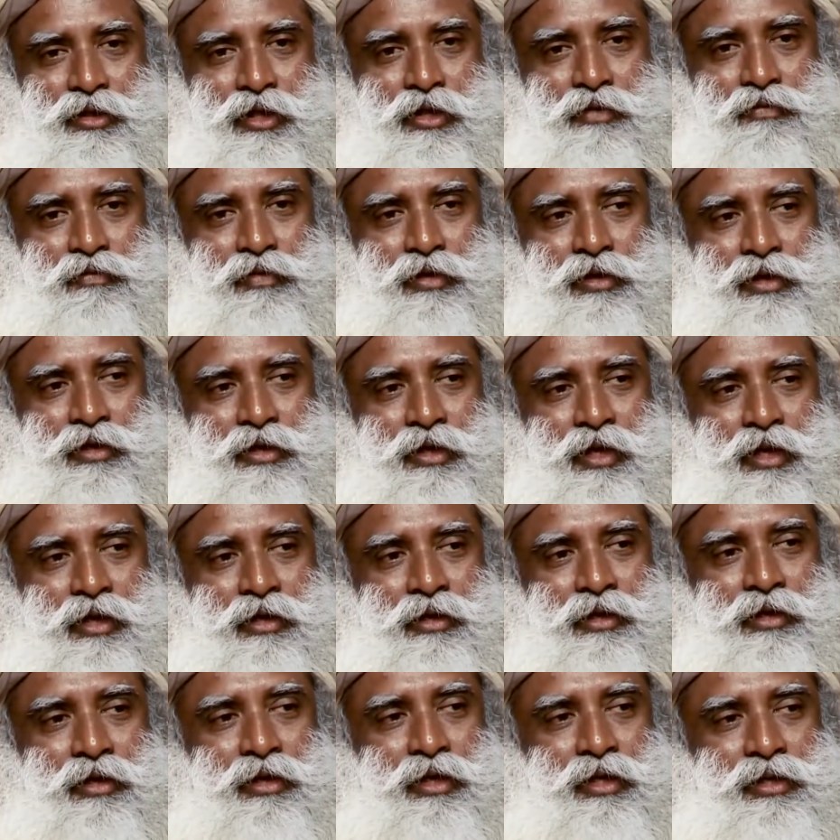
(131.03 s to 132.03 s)
that we
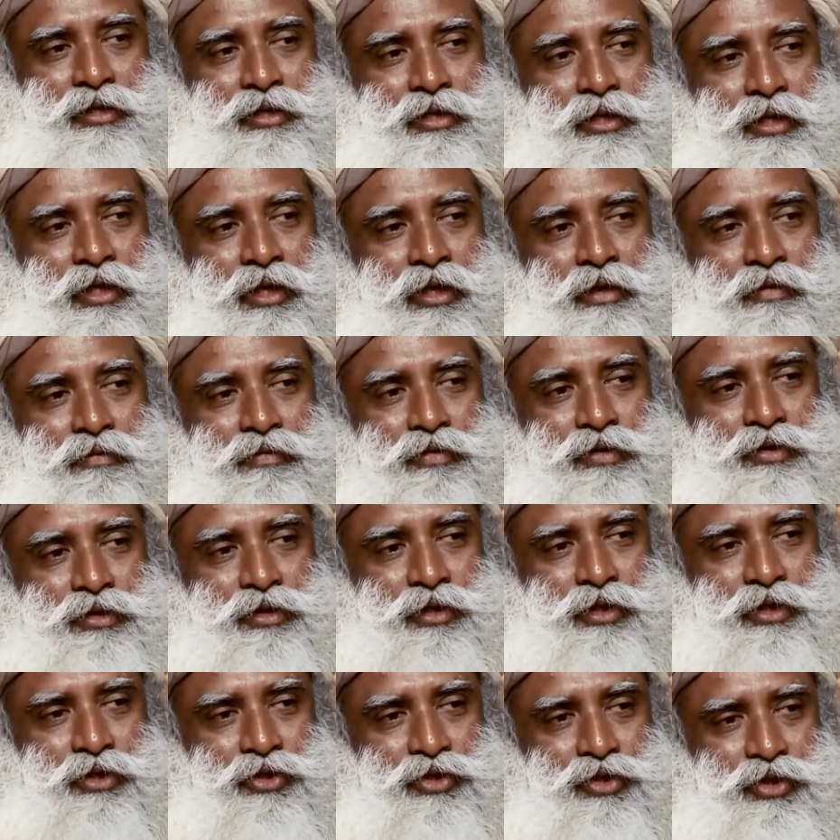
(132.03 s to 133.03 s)
create the necessary
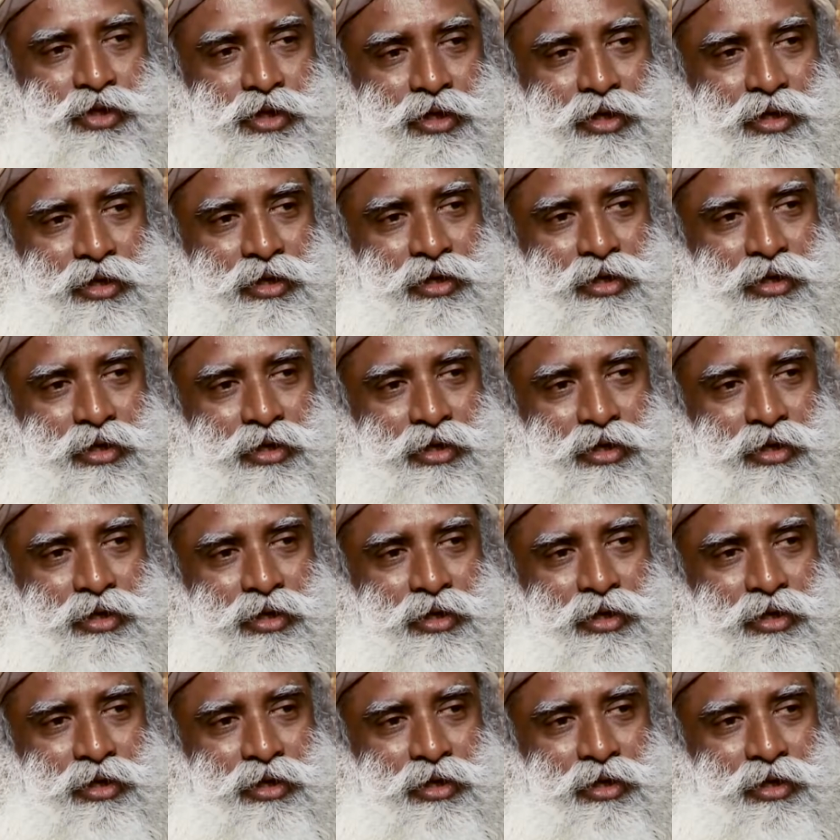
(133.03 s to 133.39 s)
infrastructure